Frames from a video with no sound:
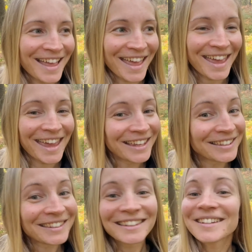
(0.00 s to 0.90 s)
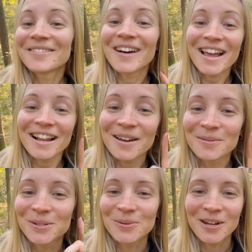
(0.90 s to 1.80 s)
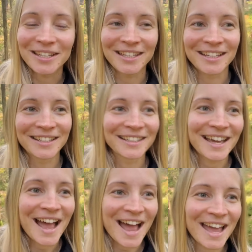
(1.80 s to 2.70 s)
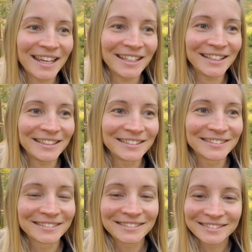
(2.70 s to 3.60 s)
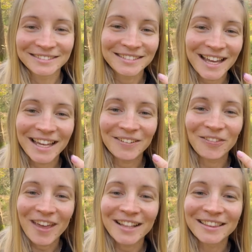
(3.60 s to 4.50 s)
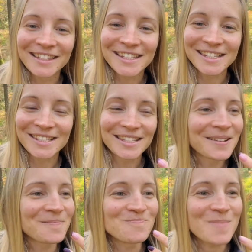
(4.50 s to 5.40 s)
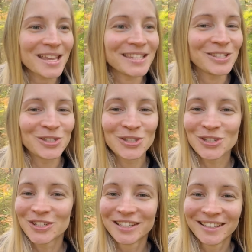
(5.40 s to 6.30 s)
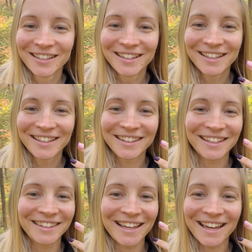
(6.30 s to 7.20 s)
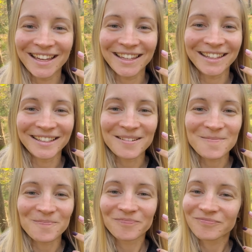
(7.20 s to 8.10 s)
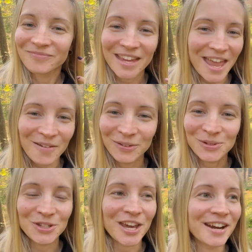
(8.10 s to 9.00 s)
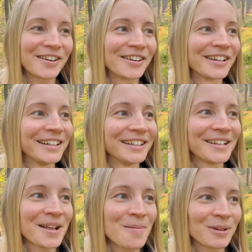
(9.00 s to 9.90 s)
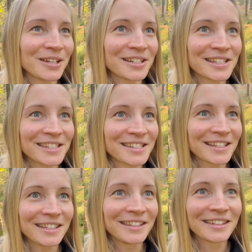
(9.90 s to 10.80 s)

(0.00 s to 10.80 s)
And while I was walking, I I felt this message that I have to share because it